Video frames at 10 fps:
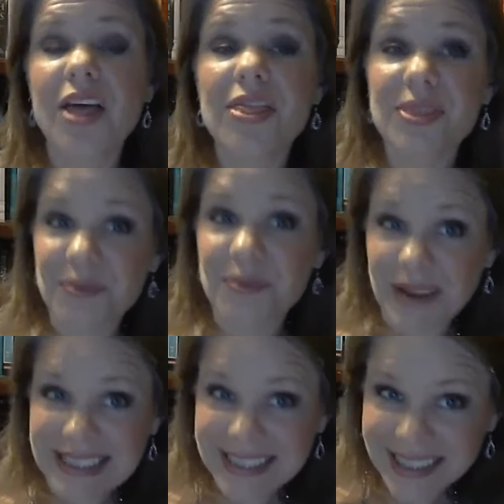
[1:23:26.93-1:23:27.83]
The
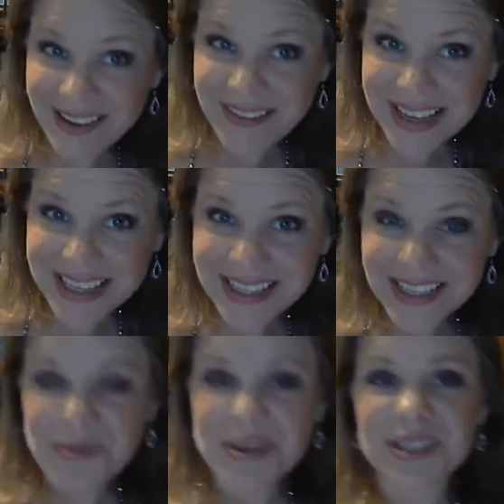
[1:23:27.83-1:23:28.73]
rest of us,
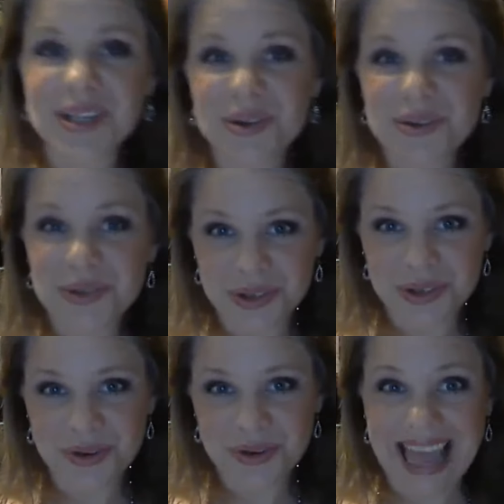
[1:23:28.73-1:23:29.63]
it was closer
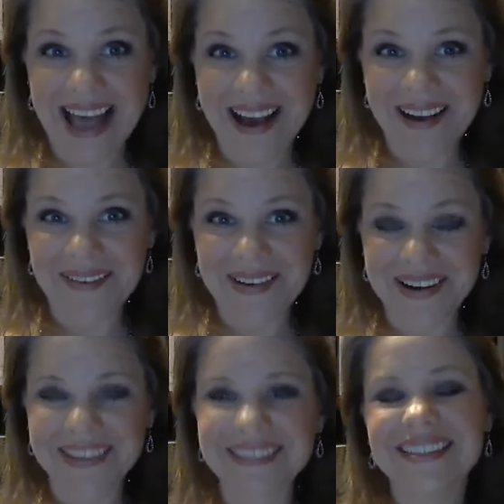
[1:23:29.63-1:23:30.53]
to an
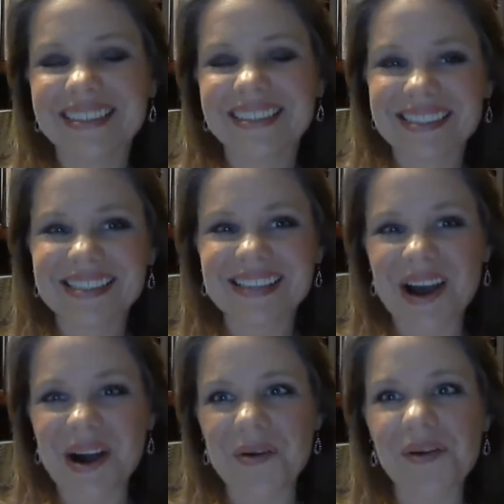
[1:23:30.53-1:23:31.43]
hour.
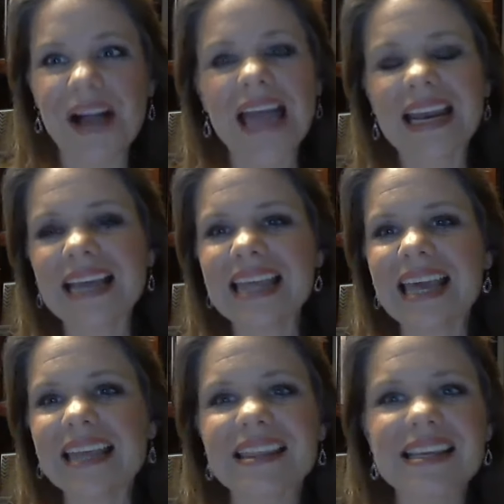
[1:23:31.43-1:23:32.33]
So, and I
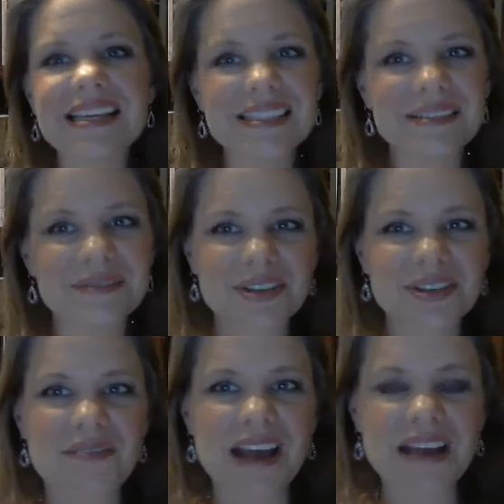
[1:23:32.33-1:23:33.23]
think this,
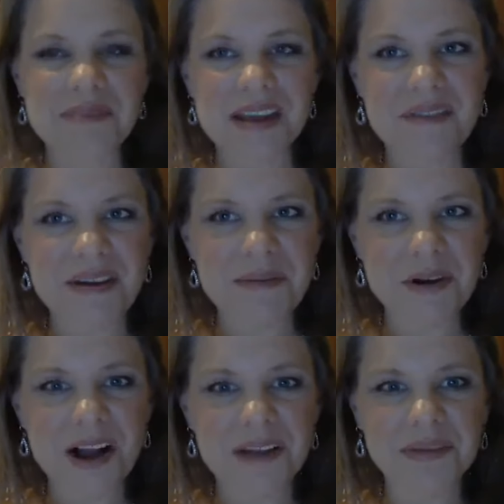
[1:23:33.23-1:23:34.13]
correct me if I'm
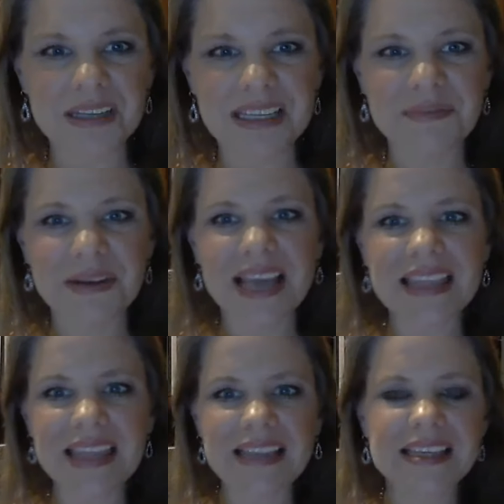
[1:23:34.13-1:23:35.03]
wrong, Billy, but I
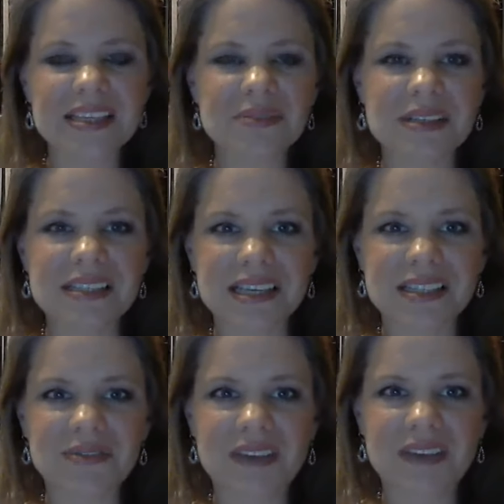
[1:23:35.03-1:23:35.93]
think this was
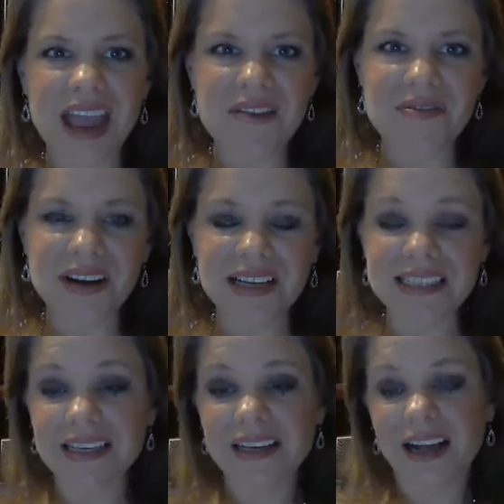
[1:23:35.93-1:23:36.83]
his favorite
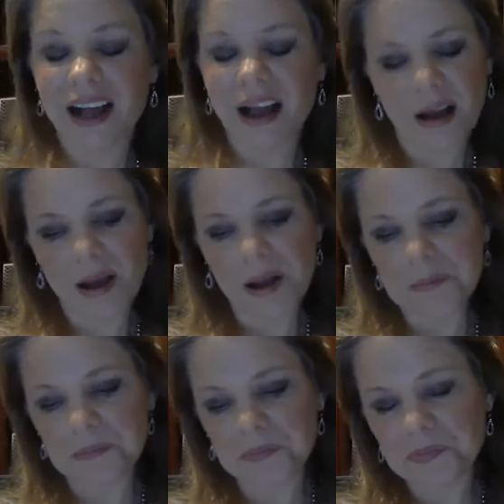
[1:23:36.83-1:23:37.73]

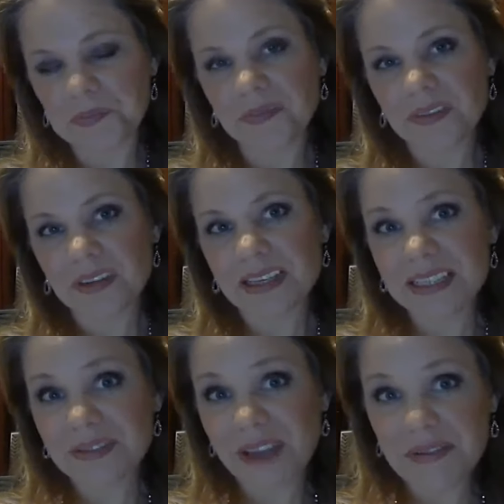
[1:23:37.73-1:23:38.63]

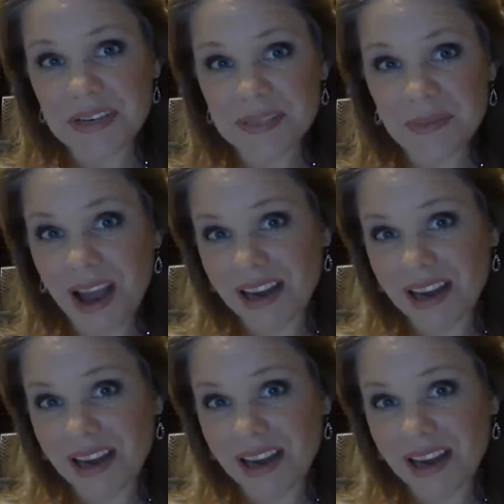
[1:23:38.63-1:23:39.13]
spot.